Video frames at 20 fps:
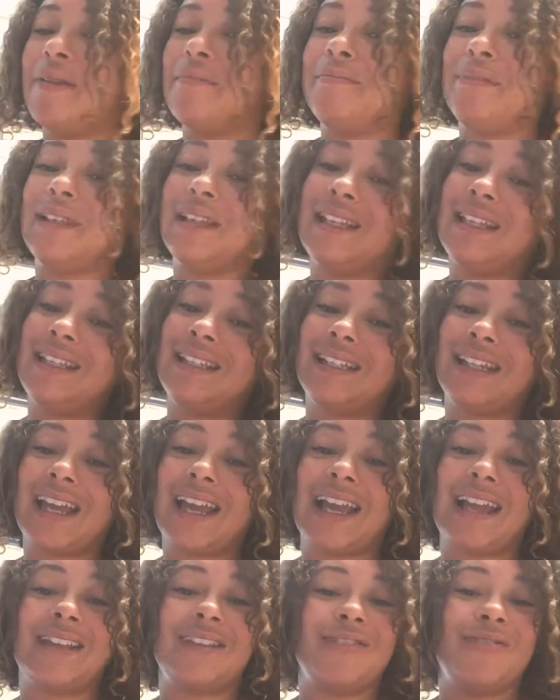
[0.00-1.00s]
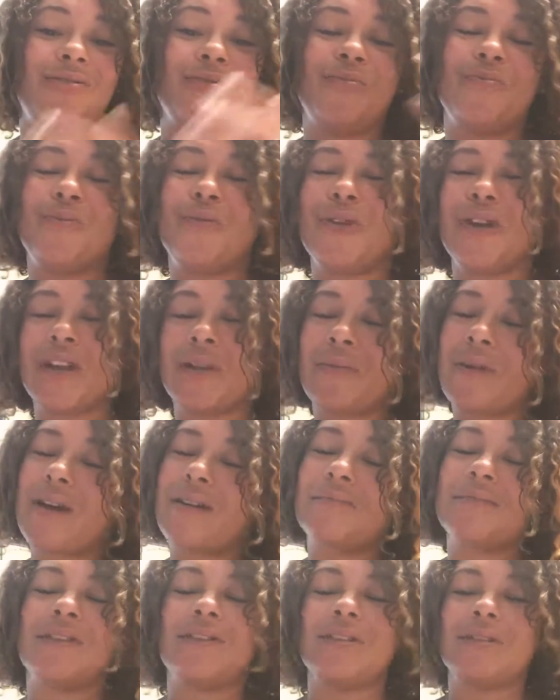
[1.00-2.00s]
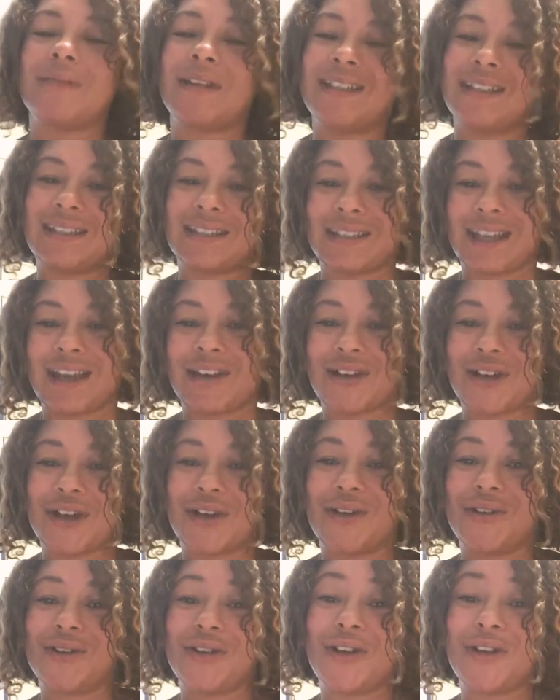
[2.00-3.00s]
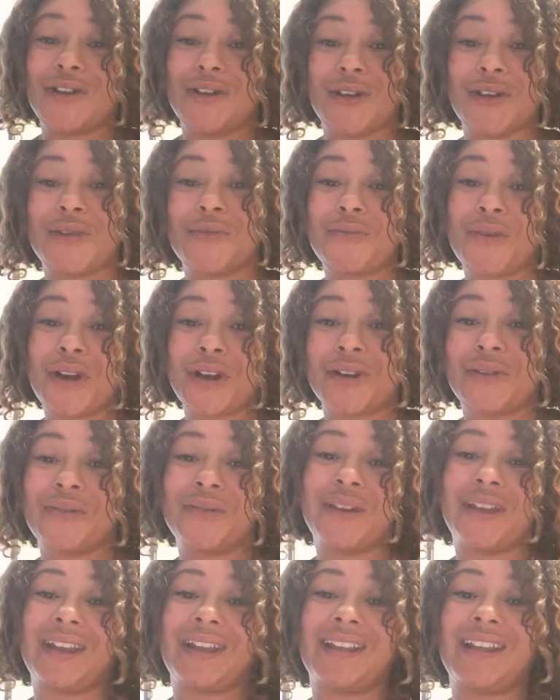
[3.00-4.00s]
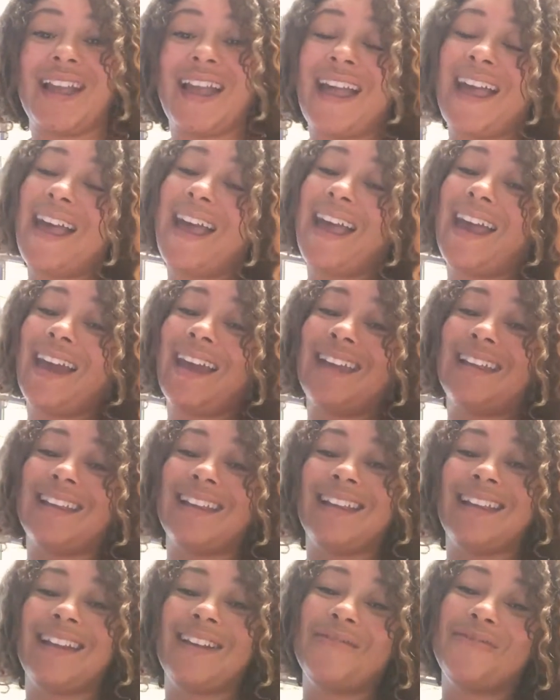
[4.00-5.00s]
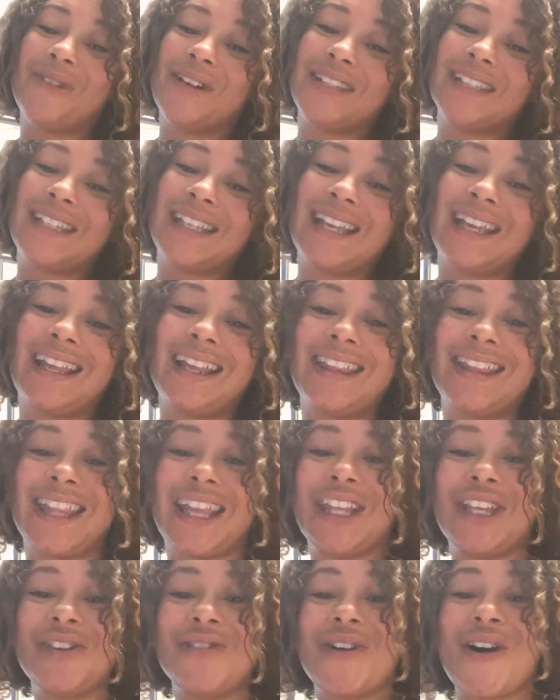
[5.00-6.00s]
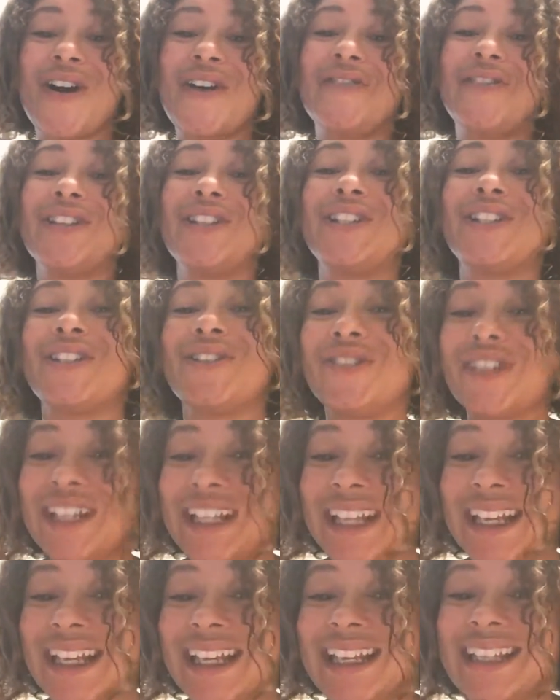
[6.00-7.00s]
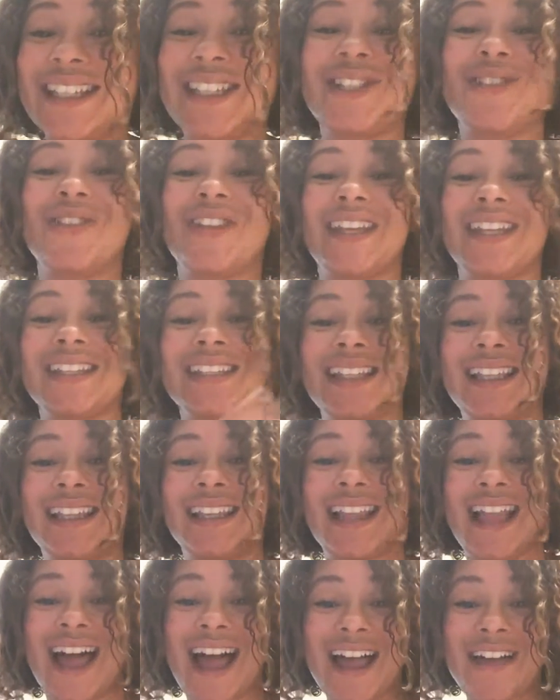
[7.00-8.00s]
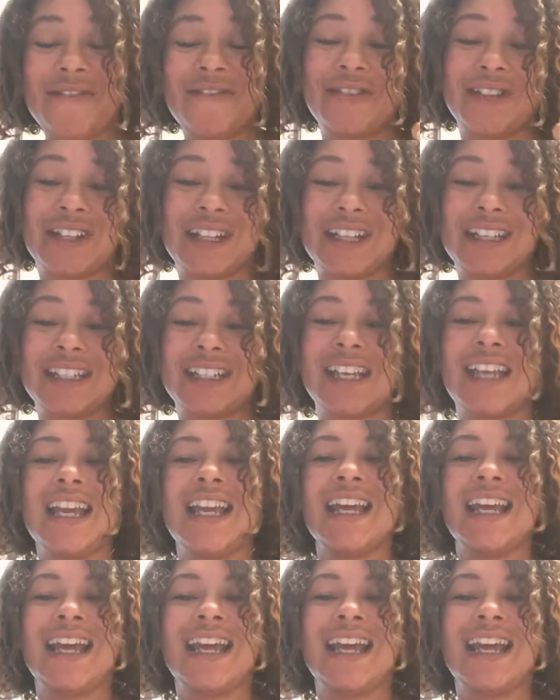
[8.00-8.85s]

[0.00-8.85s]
BlendJet, you're more than welcome to use my discount code, You're One Queen. And once again, thank you all for tuning in to this live footage.